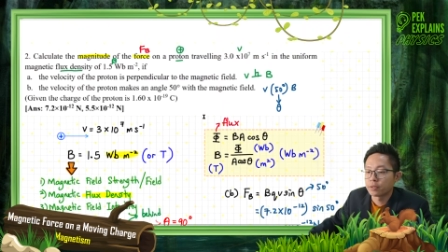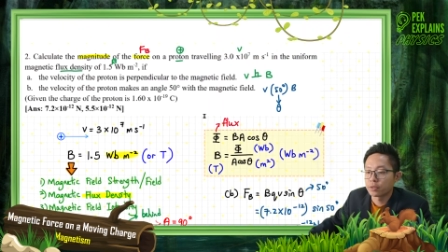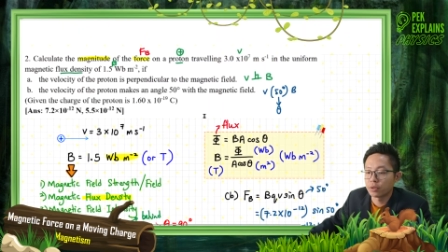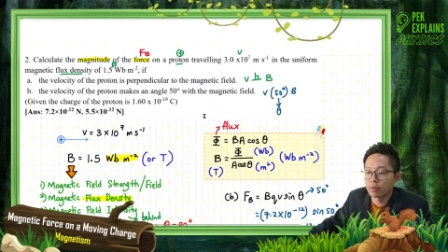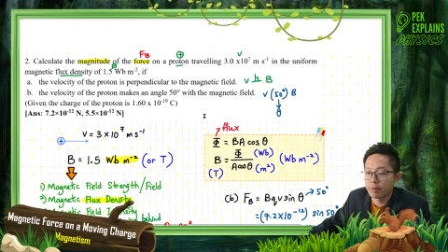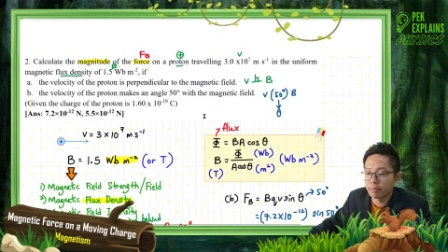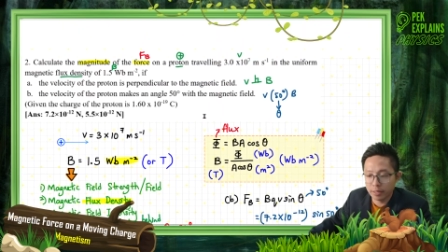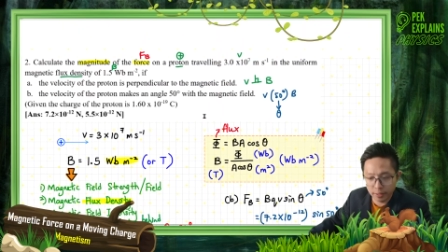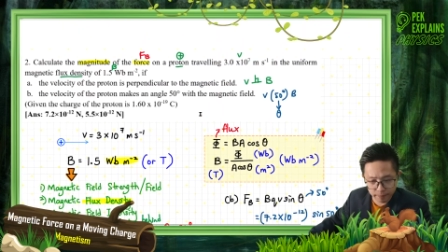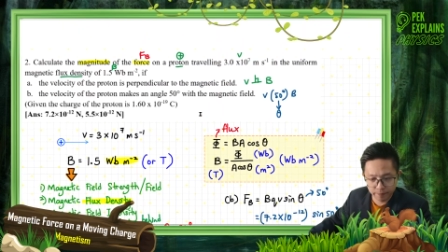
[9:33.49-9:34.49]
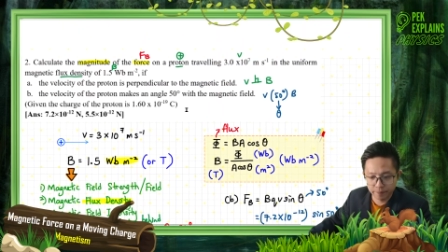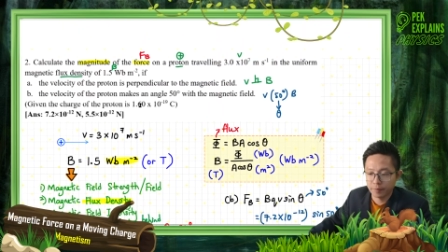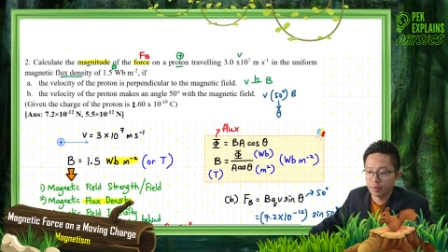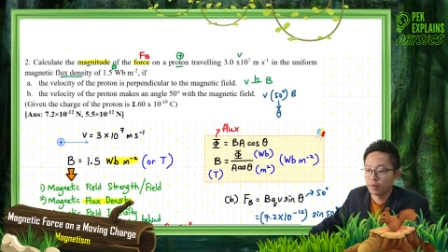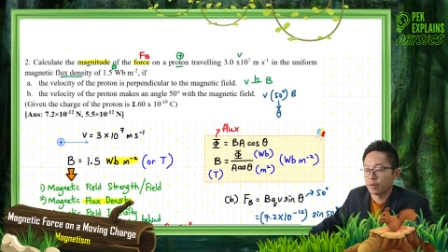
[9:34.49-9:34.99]
So remember,
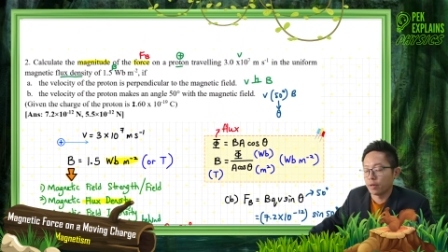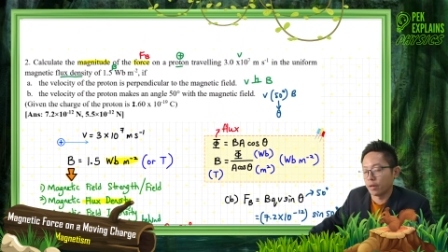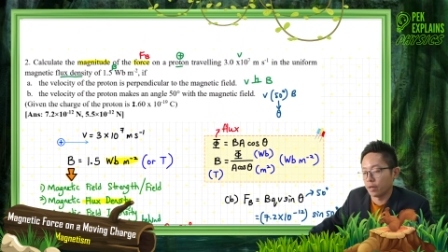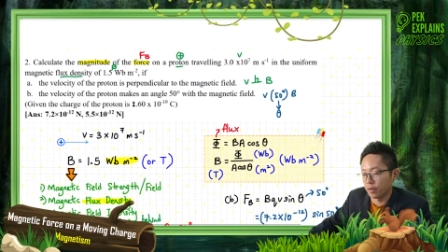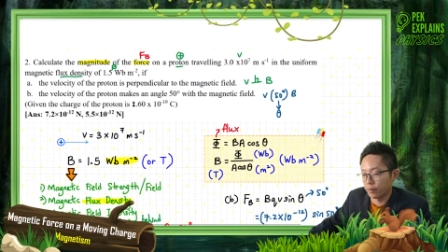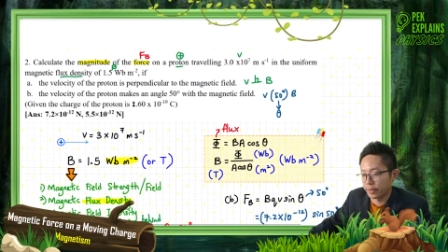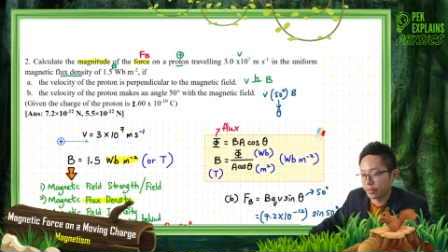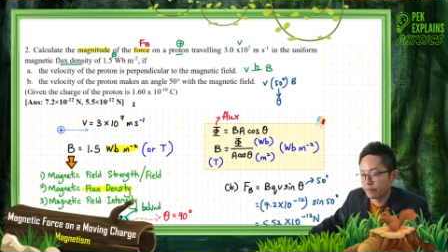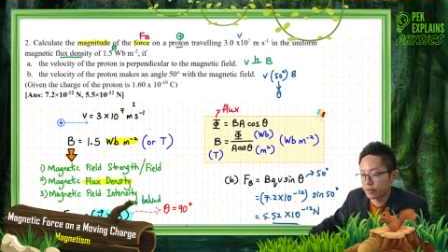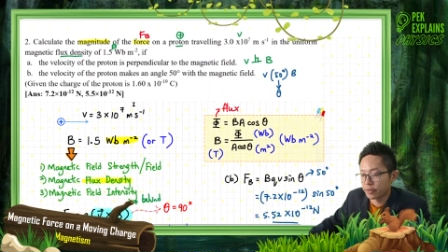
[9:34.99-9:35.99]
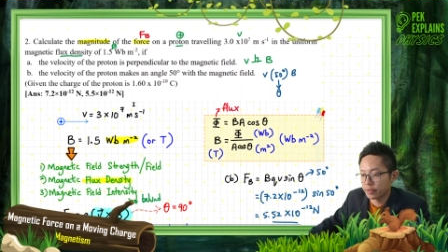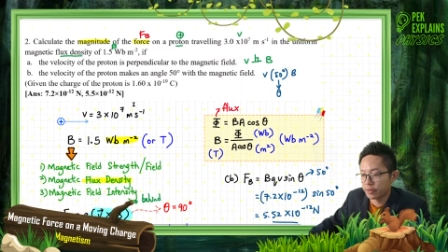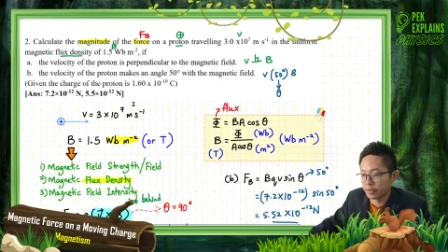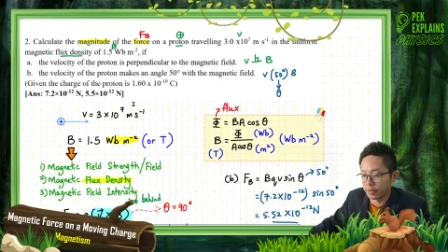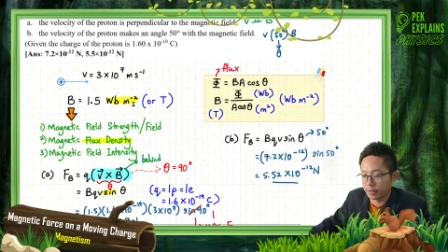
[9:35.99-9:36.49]

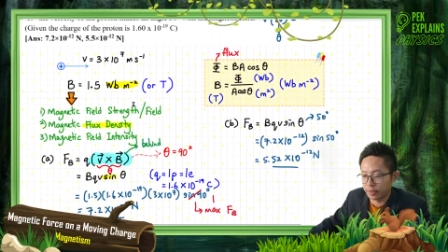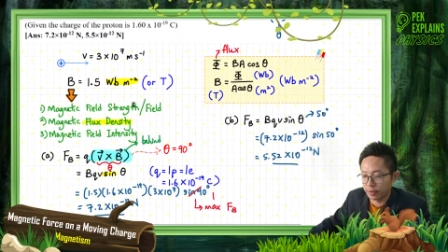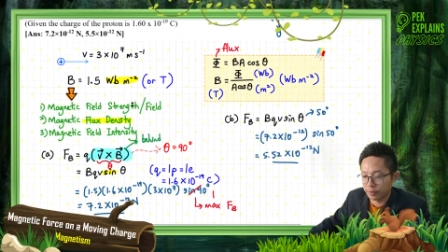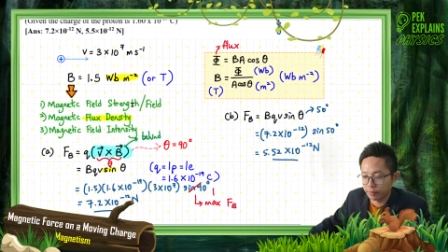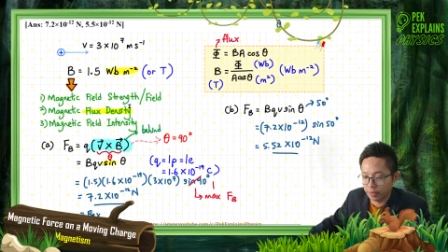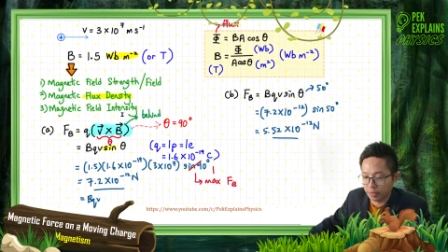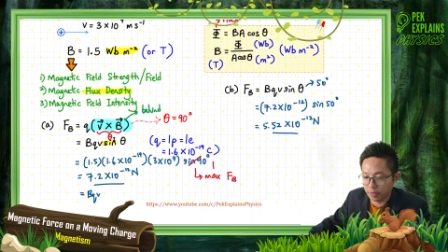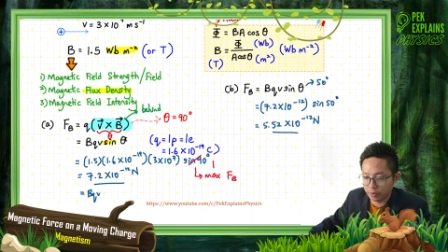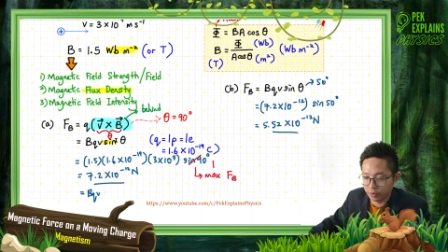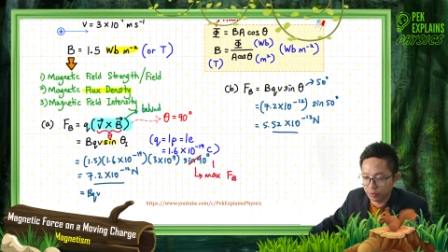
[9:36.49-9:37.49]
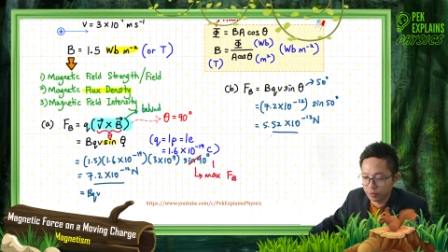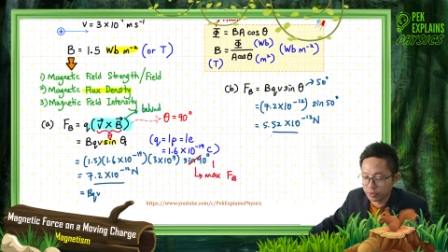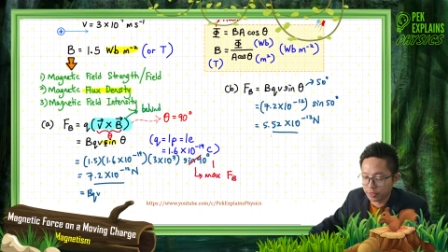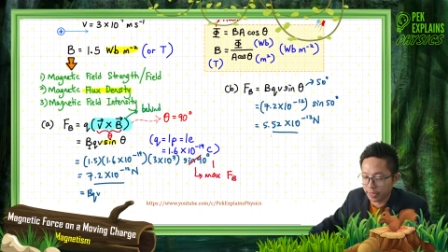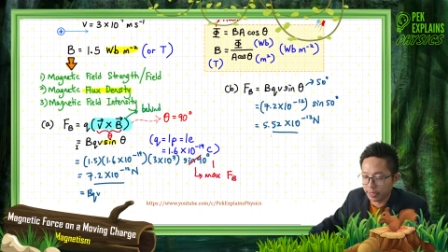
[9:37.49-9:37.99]
whenever you
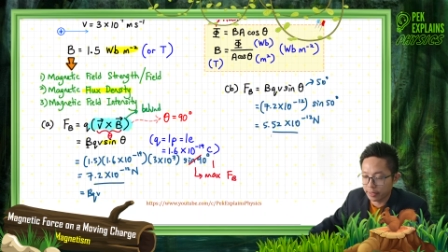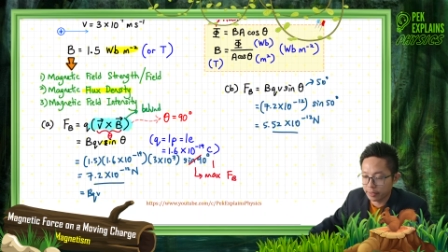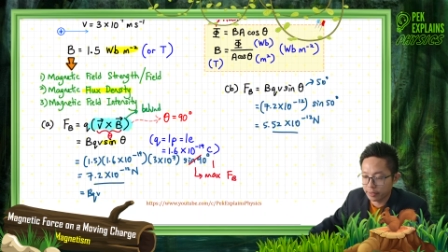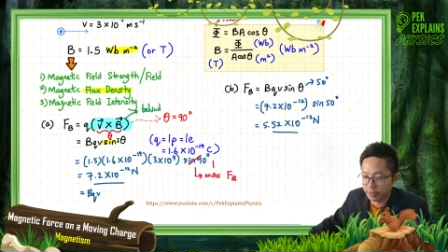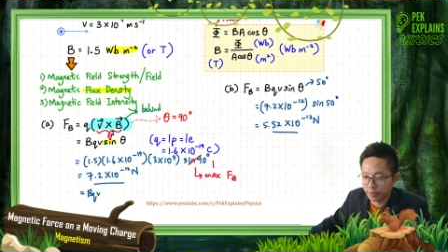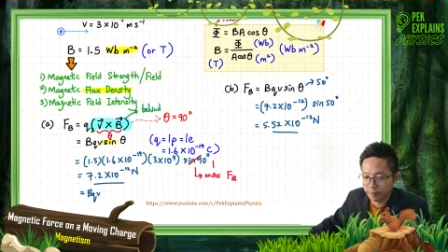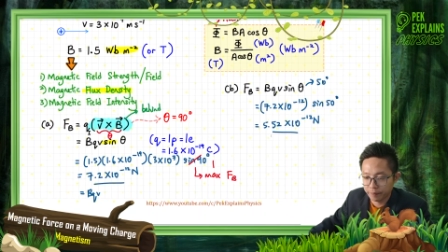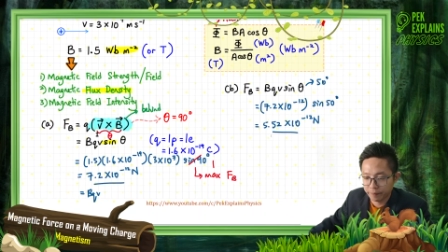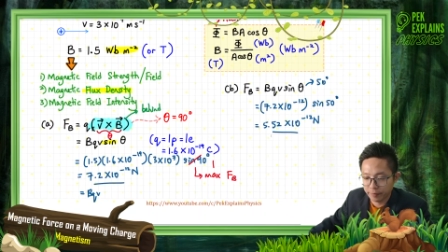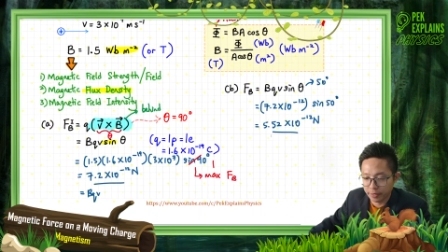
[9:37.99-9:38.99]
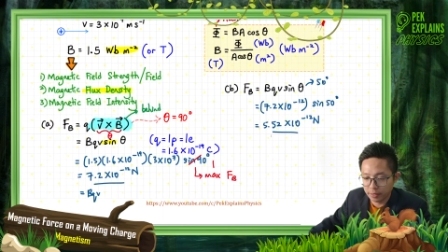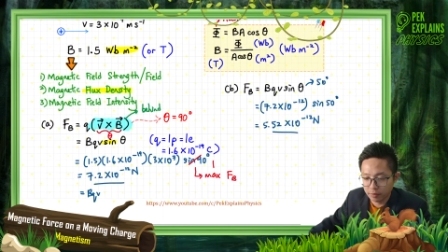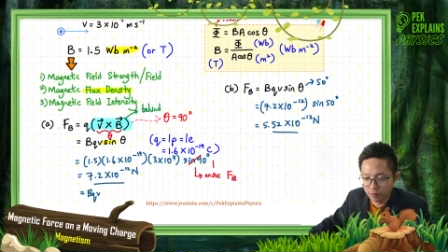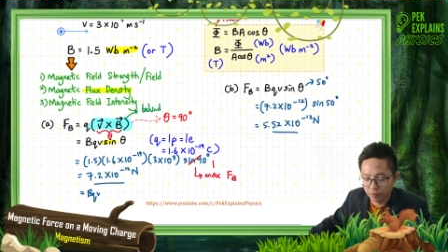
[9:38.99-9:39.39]
use the angle, yeah,